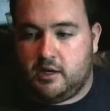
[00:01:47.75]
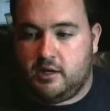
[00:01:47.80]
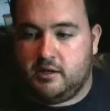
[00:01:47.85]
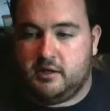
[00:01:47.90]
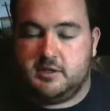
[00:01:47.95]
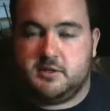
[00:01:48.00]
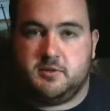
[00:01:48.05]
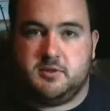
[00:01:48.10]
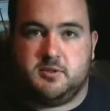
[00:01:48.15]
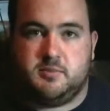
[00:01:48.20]

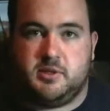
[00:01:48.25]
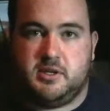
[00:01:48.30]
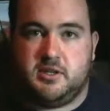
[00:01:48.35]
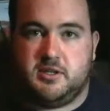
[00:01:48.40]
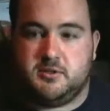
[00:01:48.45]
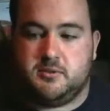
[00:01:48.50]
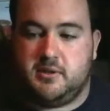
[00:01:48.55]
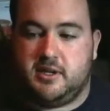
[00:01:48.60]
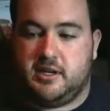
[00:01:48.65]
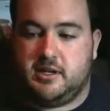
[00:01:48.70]
This was
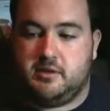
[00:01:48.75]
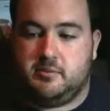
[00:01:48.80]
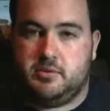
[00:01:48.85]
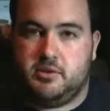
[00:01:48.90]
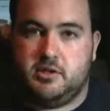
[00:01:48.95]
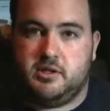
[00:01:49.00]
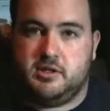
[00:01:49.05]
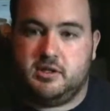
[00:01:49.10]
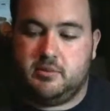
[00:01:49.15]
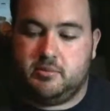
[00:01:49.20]
because we had to
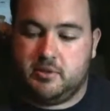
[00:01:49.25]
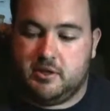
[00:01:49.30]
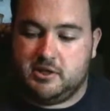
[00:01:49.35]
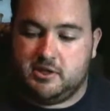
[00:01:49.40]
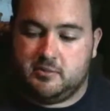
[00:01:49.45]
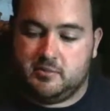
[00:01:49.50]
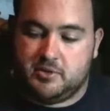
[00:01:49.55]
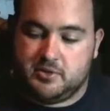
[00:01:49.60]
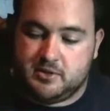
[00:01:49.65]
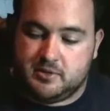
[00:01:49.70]
put in a
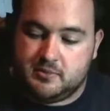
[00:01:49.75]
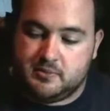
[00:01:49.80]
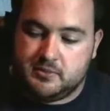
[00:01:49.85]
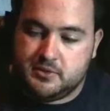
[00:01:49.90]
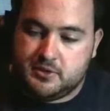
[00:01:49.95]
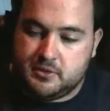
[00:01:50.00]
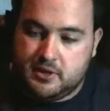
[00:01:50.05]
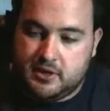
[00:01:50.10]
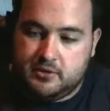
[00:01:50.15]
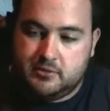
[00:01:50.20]
pentaprism
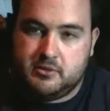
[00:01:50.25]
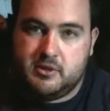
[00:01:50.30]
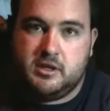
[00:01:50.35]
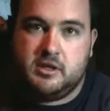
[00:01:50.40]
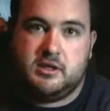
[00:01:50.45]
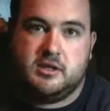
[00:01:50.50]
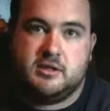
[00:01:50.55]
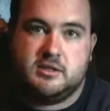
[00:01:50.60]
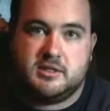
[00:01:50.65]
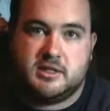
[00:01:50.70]
so that we
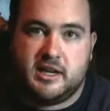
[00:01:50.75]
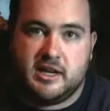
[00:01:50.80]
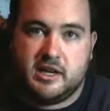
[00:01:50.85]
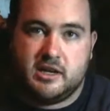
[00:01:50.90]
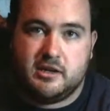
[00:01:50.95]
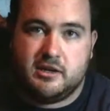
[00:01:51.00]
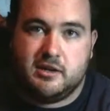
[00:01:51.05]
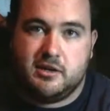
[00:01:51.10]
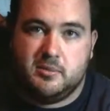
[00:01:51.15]
could scan